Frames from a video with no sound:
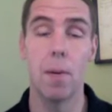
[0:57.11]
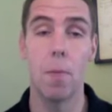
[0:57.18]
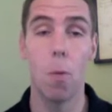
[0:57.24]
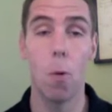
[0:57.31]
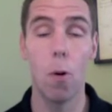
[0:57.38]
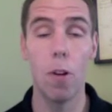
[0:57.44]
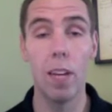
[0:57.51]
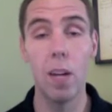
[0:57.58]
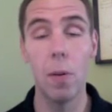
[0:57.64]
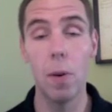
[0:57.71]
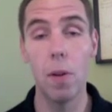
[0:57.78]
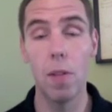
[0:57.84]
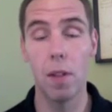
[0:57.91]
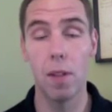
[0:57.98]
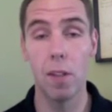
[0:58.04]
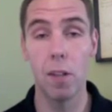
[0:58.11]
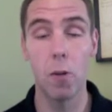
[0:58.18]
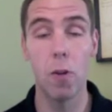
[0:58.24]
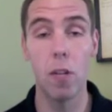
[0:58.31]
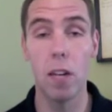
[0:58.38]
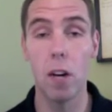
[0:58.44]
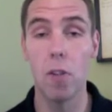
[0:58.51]
Working with
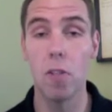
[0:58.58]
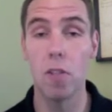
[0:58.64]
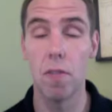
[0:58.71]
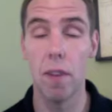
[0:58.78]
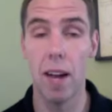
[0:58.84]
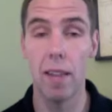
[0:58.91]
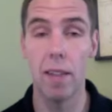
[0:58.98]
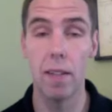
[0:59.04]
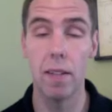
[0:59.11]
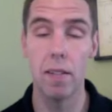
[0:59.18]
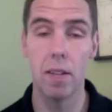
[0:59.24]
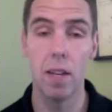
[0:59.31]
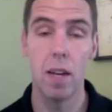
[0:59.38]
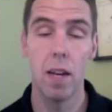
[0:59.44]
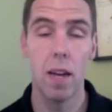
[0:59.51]
literally hundreds of athletes,